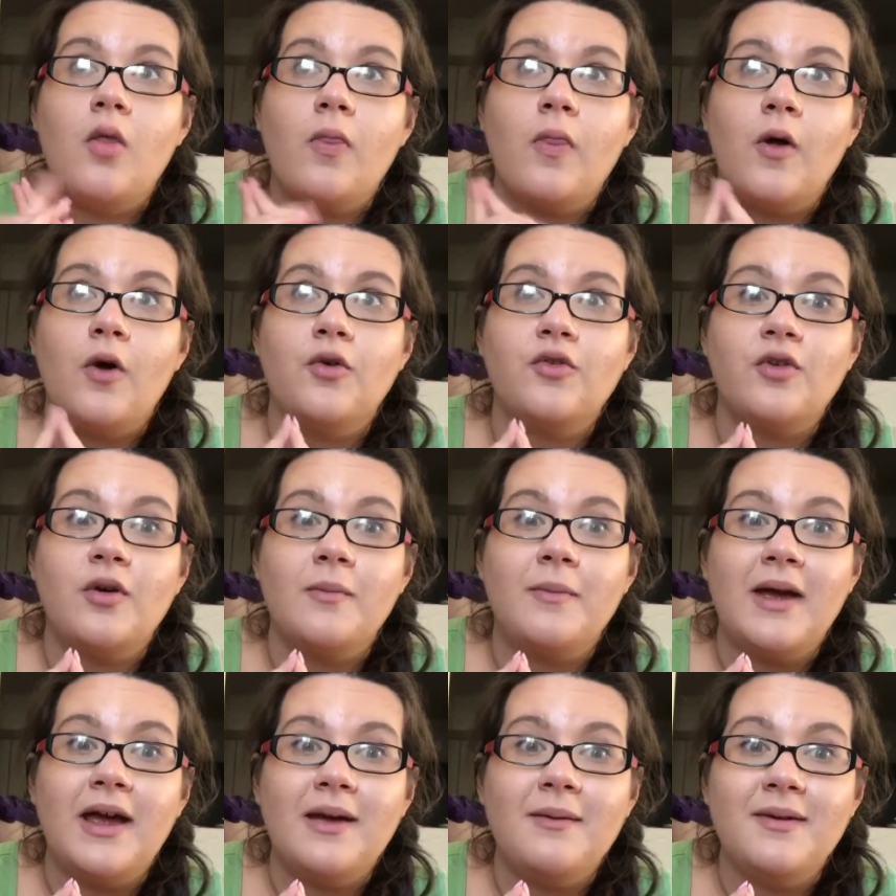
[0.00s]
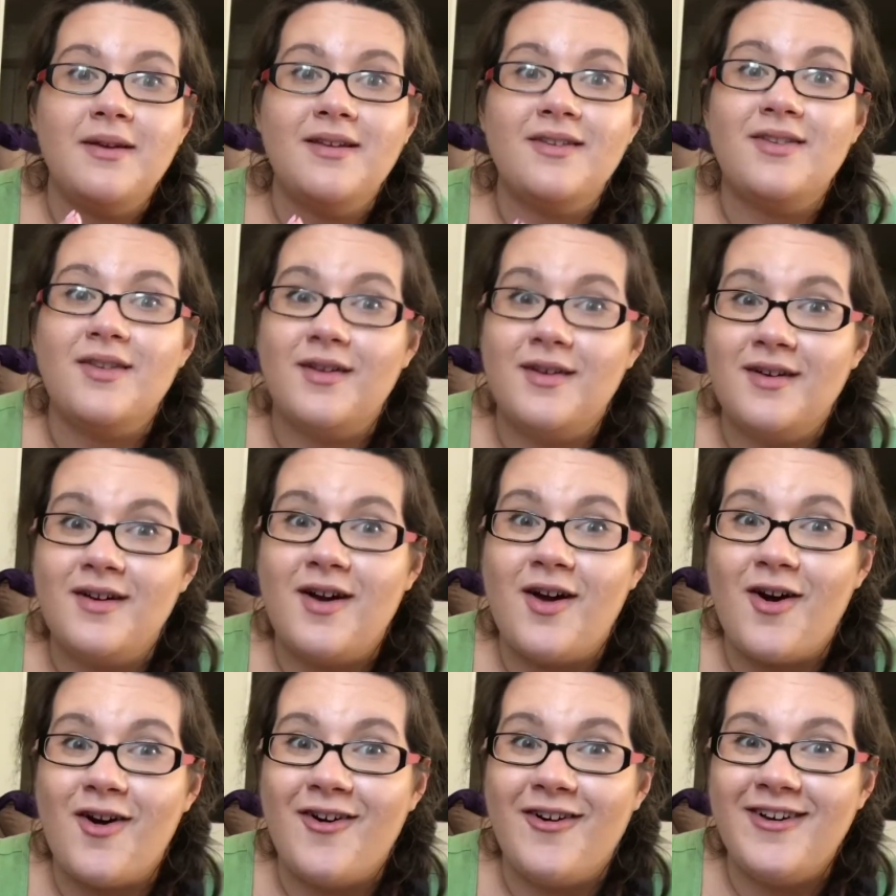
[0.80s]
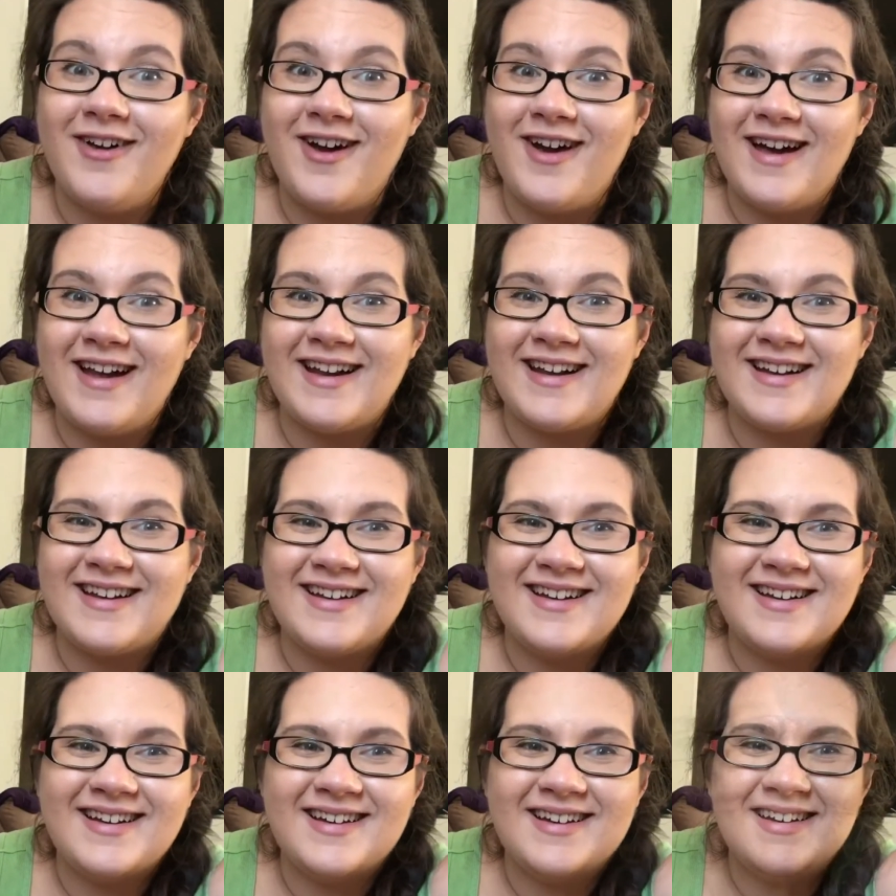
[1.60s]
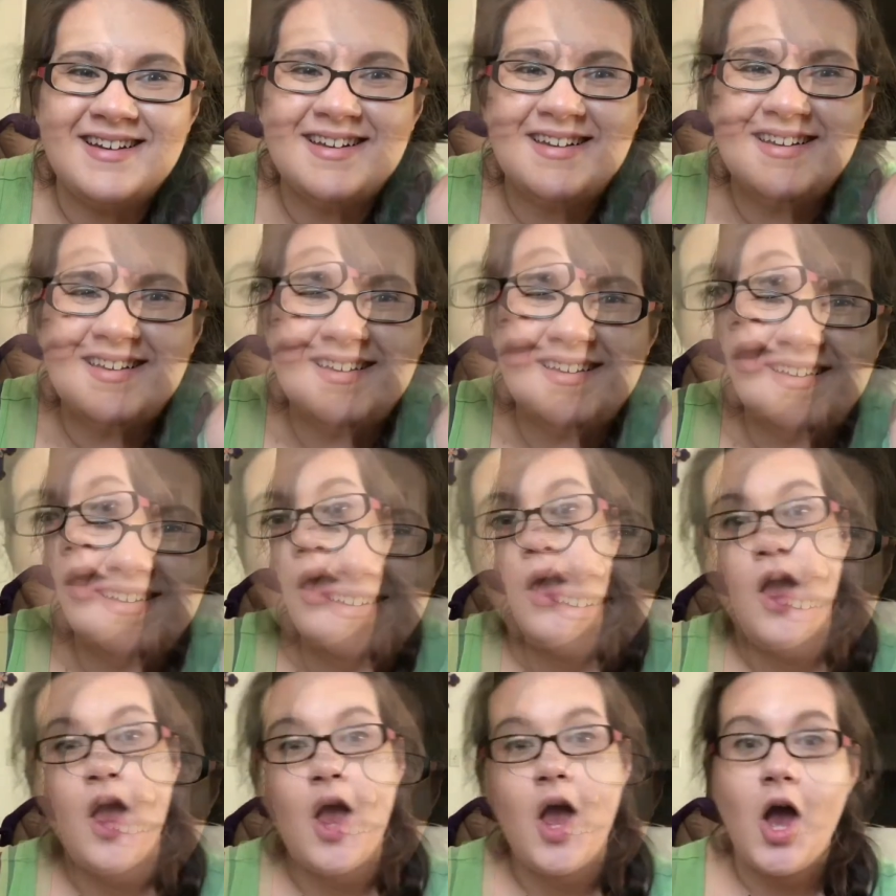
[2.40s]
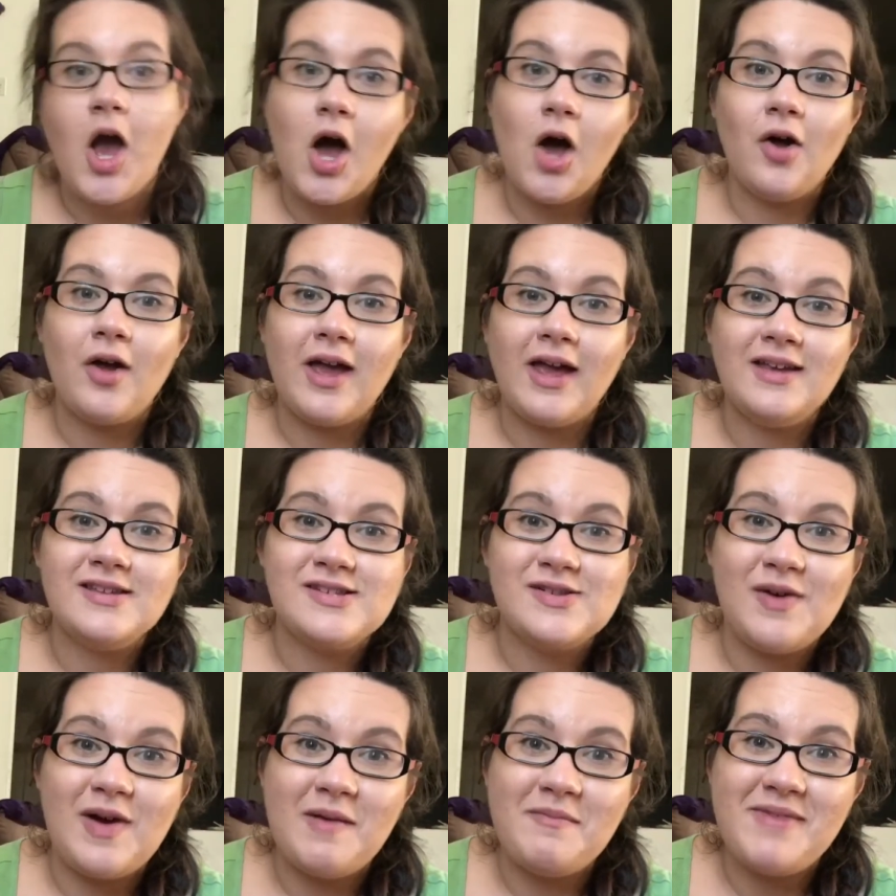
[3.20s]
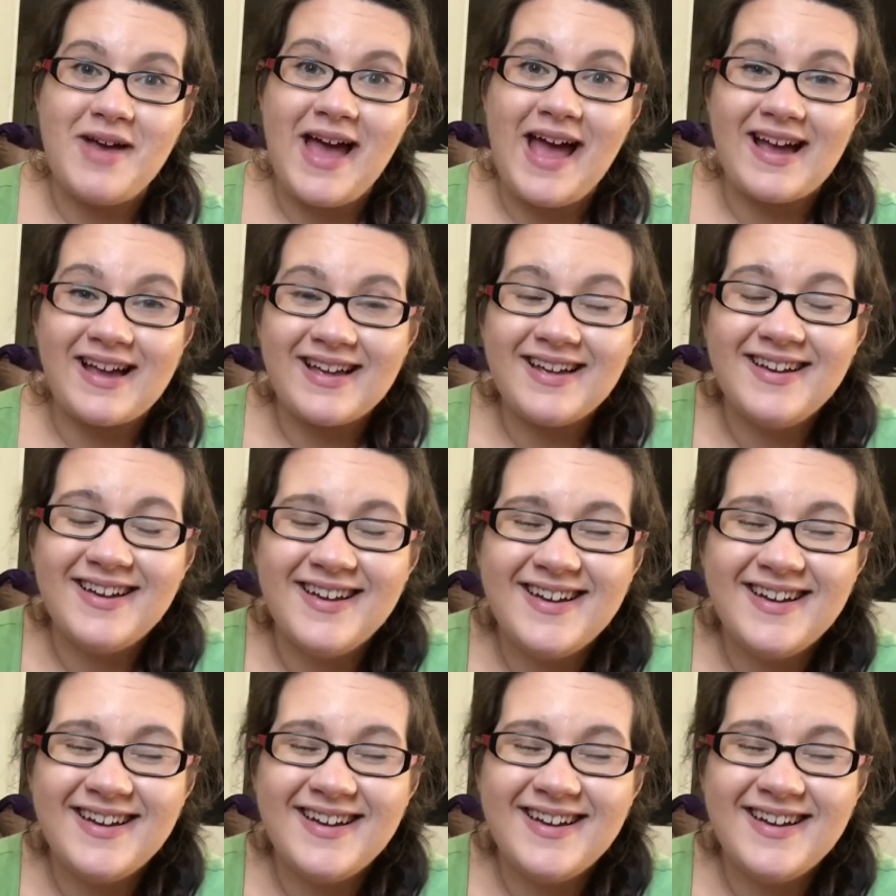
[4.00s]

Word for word: those are babies. Hold on." okay, so I'm back.